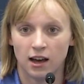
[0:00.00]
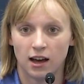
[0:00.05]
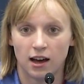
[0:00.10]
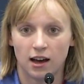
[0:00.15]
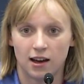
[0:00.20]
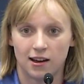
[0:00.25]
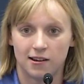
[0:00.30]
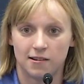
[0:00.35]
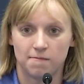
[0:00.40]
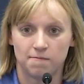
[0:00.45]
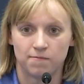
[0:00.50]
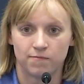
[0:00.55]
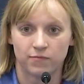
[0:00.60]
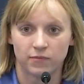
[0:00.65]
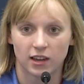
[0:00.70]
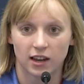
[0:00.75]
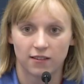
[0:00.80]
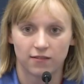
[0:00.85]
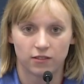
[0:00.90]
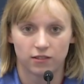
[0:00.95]
um,
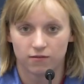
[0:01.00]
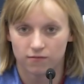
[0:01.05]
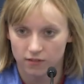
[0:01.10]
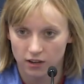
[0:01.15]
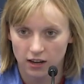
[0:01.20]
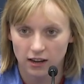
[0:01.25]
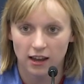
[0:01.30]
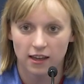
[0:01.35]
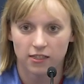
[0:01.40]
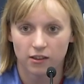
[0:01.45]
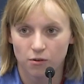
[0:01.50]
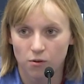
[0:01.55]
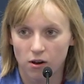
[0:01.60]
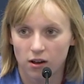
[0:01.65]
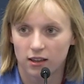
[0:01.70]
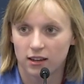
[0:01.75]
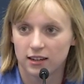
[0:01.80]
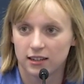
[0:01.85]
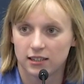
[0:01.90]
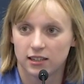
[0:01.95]
kind of again the
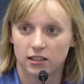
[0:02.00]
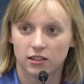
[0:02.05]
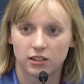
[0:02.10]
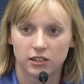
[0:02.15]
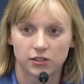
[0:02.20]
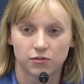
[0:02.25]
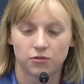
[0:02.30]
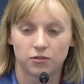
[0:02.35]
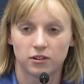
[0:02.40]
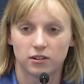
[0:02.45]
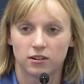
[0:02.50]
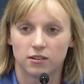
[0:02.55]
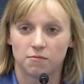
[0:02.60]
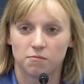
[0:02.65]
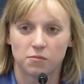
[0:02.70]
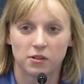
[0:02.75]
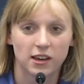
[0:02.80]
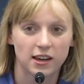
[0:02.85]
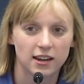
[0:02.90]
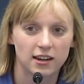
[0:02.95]
qualities he looks for
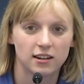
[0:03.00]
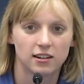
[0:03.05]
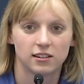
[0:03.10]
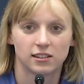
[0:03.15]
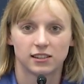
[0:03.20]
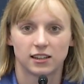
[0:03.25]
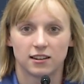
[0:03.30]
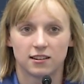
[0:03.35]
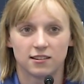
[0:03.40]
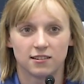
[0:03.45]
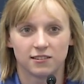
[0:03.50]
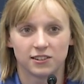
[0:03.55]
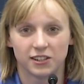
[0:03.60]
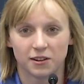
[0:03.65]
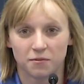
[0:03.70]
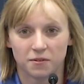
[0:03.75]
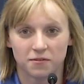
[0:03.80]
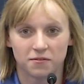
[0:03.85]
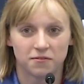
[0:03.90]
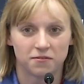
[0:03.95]
in players and
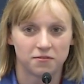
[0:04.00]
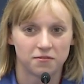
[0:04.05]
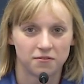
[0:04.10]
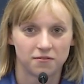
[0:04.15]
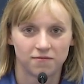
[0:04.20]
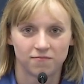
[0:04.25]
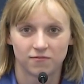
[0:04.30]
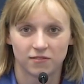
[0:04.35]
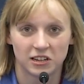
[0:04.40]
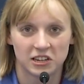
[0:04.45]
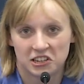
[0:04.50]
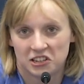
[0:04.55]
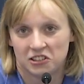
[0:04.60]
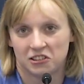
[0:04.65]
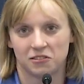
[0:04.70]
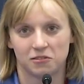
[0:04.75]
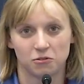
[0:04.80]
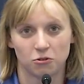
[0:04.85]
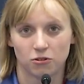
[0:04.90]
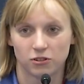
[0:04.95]
some of he
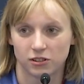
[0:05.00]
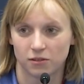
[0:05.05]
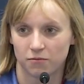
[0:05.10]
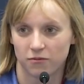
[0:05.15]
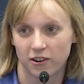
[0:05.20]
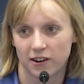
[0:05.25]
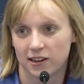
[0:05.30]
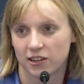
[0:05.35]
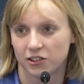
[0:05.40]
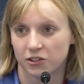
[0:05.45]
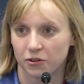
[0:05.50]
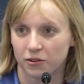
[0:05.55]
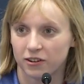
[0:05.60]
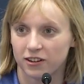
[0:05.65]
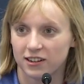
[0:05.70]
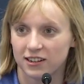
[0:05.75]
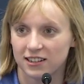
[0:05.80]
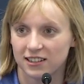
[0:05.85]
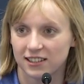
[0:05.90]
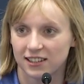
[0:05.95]
just told some funny
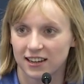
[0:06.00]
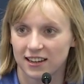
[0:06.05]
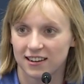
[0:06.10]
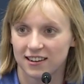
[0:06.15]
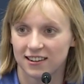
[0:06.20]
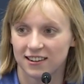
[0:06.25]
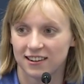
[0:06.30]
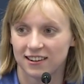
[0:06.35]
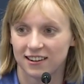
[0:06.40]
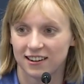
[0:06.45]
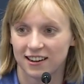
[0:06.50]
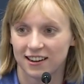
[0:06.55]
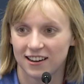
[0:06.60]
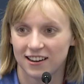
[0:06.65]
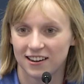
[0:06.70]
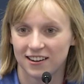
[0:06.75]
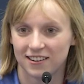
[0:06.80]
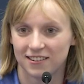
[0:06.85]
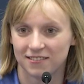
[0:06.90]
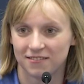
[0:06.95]
stories and
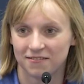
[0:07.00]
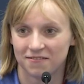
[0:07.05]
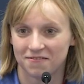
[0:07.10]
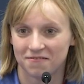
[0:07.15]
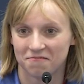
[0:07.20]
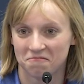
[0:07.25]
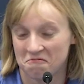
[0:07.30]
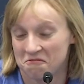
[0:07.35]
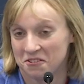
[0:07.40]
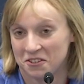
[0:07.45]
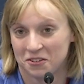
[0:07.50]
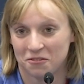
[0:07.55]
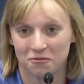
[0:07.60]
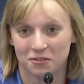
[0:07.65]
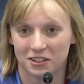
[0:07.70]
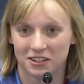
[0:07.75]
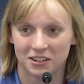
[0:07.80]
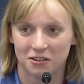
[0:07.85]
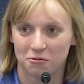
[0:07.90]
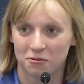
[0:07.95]
uh, was a
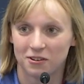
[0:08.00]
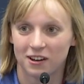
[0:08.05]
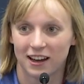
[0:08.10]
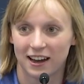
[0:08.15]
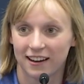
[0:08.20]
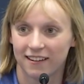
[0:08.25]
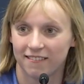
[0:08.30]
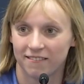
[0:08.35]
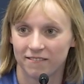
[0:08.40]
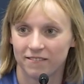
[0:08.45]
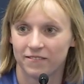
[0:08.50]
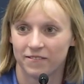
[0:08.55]
really cool guy.